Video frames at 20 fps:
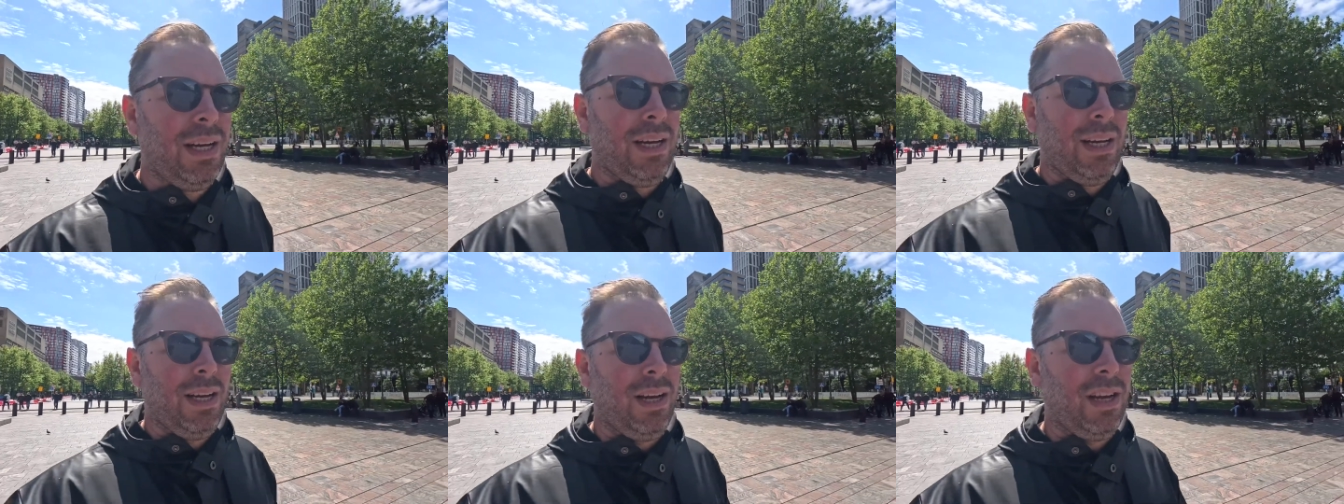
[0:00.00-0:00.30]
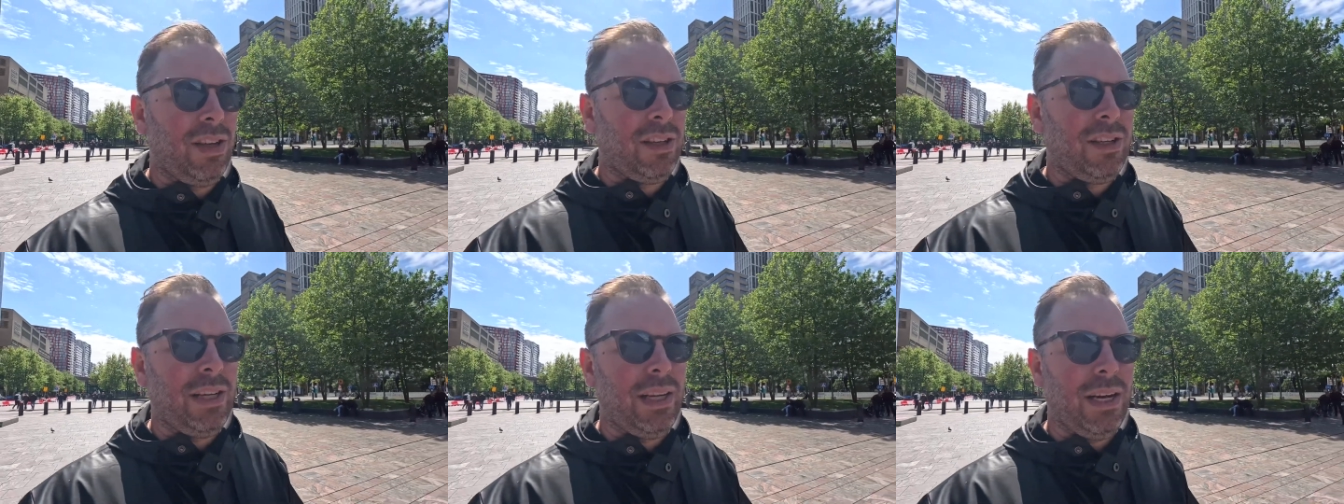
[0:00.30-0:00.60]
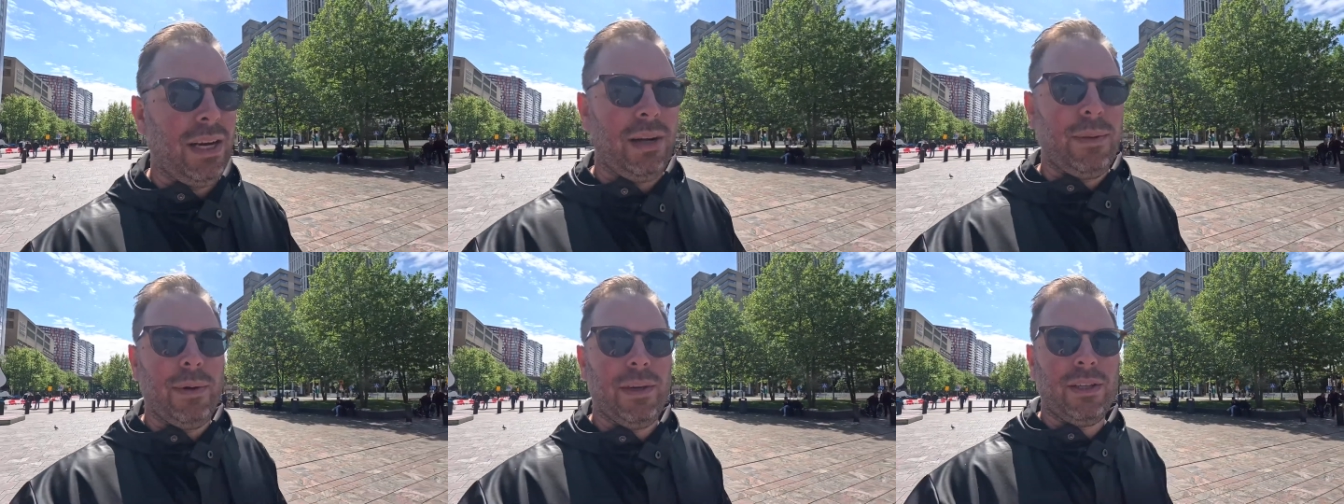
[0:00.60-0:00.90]
Last year
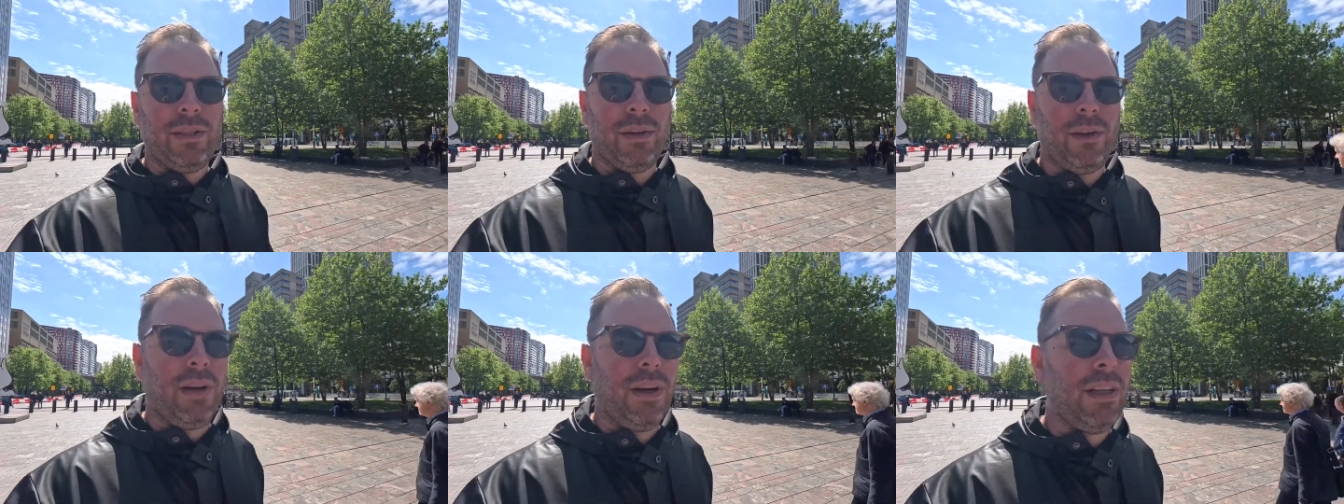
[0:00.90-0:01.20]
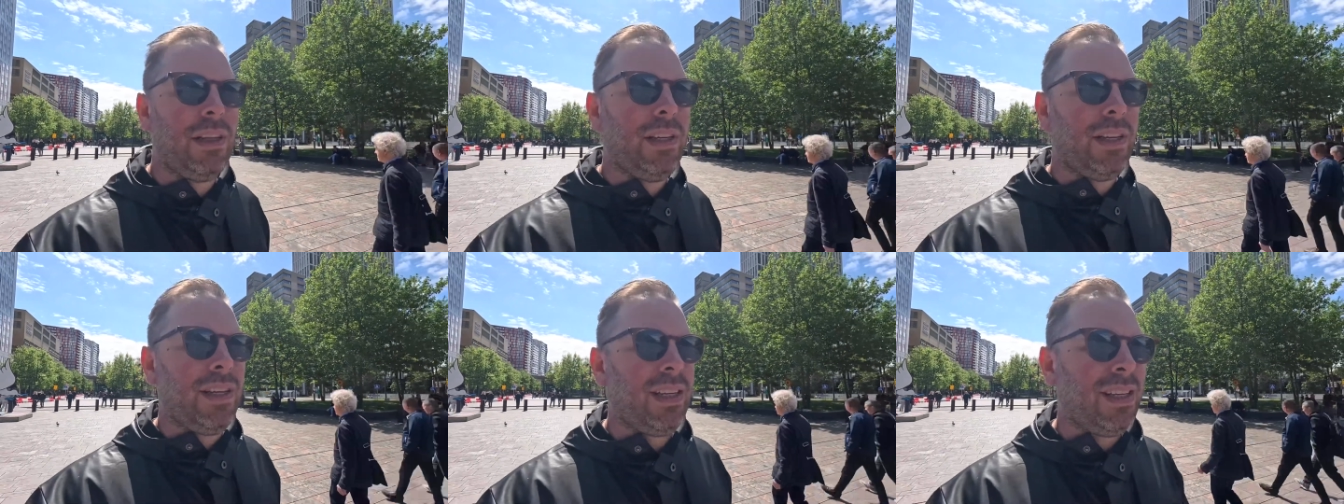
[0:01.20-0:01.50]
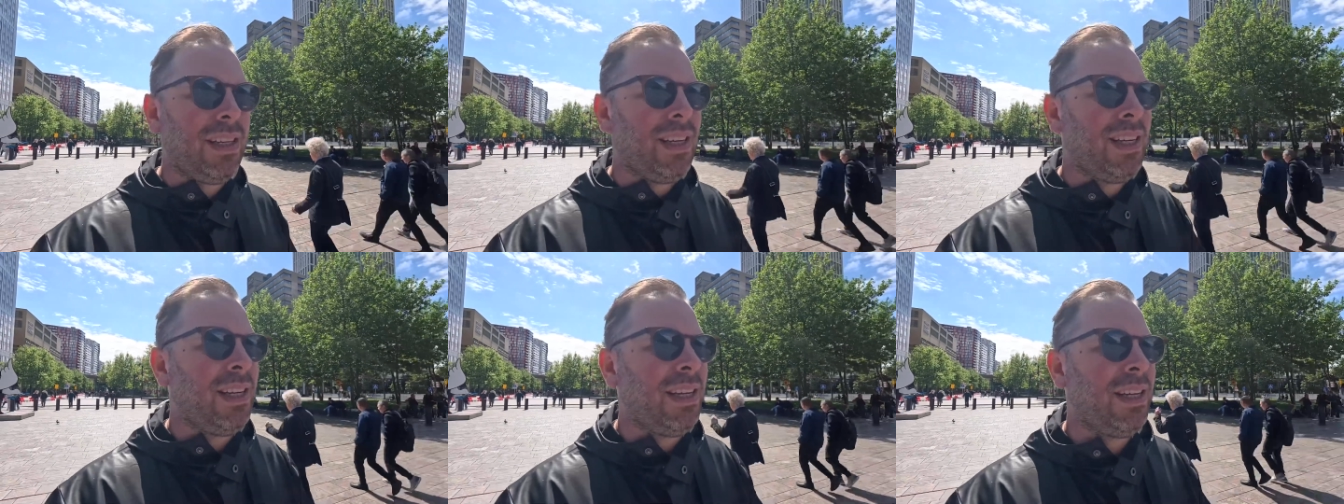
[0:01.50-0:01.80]
I went to
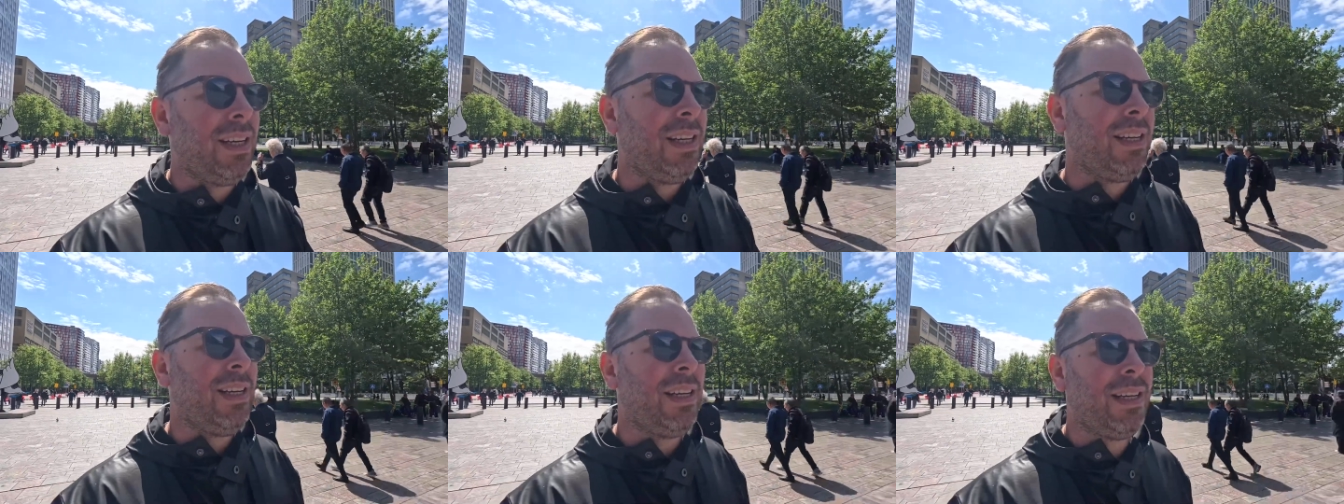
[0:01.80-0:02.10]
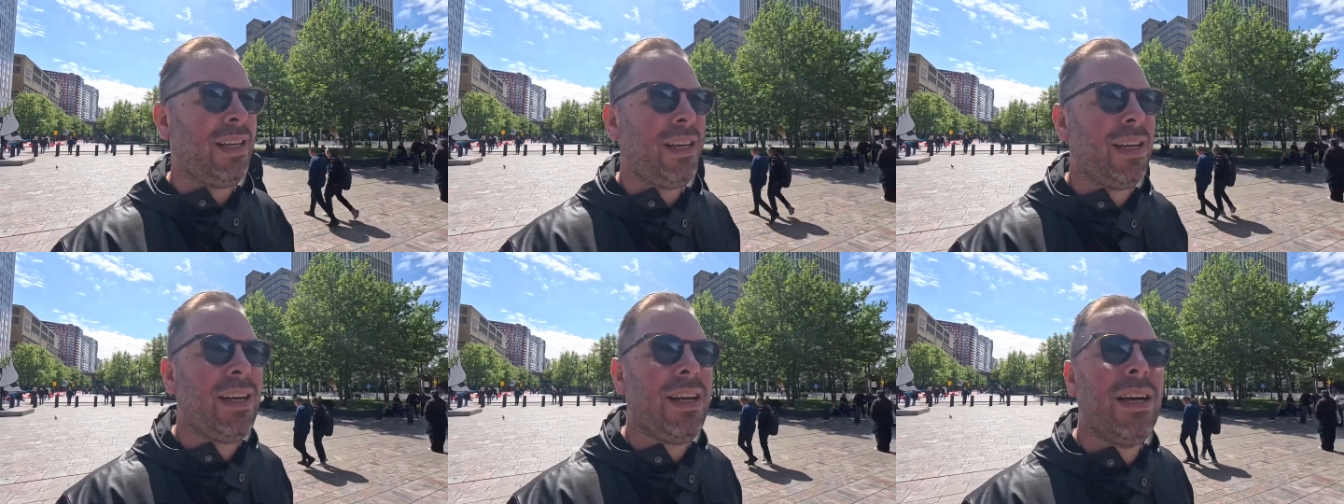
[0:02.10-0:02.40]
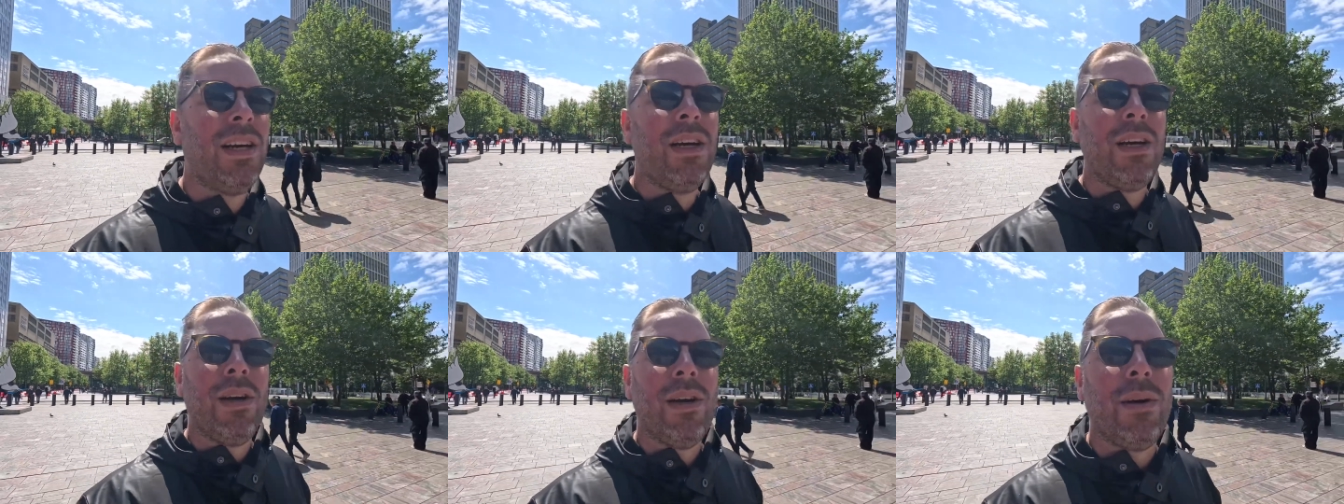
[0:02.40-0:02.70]
London
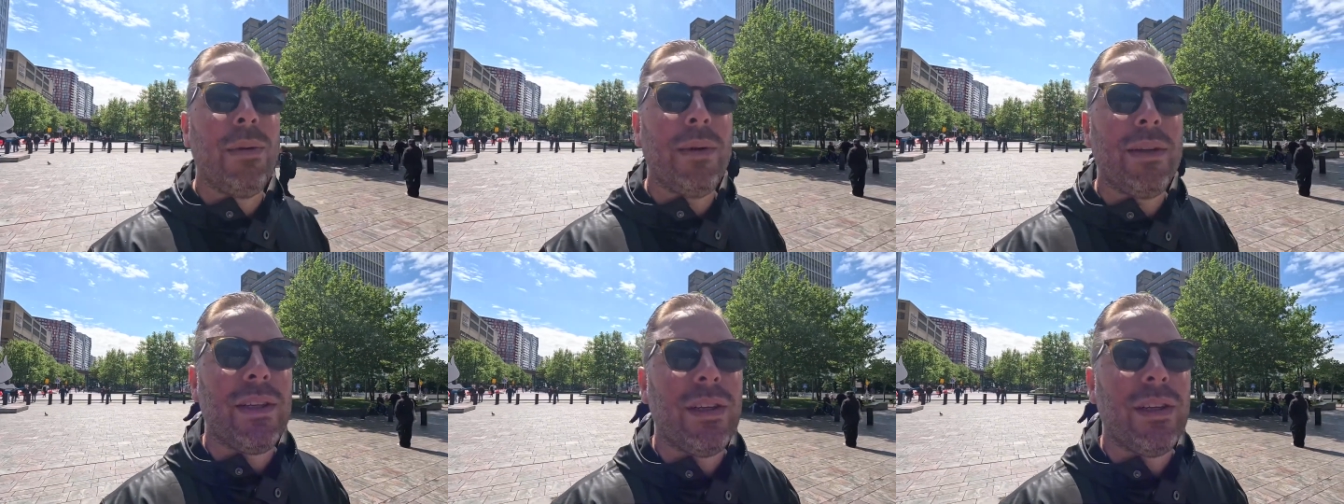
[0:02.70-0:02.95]
with